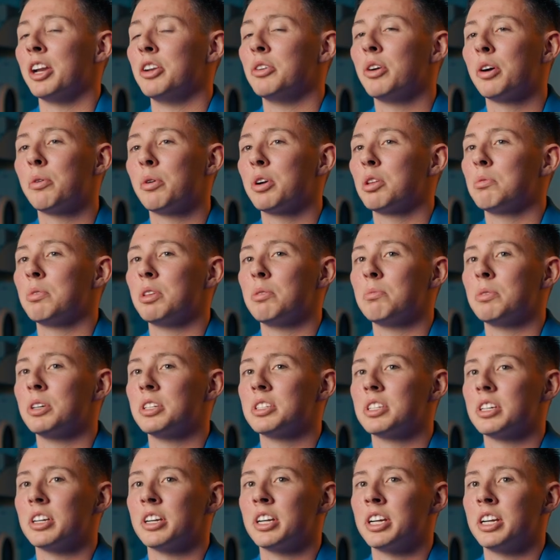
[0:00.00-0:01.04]
knew I wanted to be in the
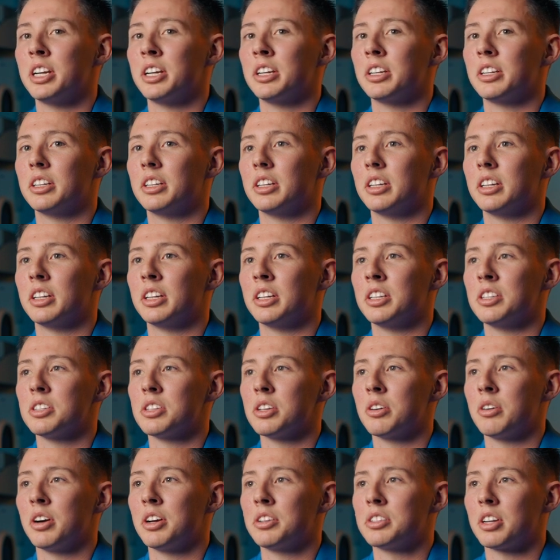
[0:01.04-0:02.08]
military, and
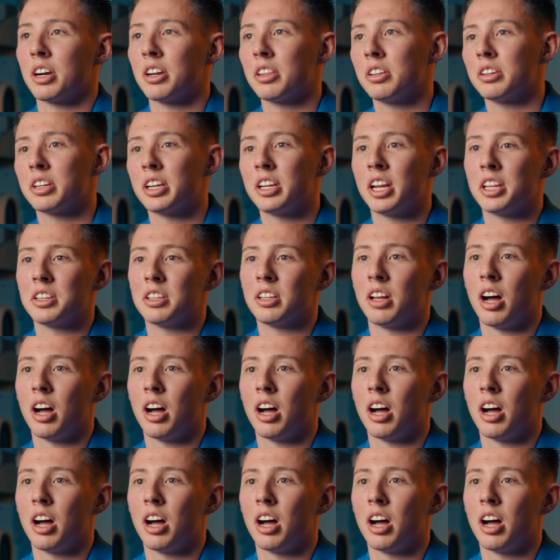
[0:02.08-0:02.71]
so I started looking at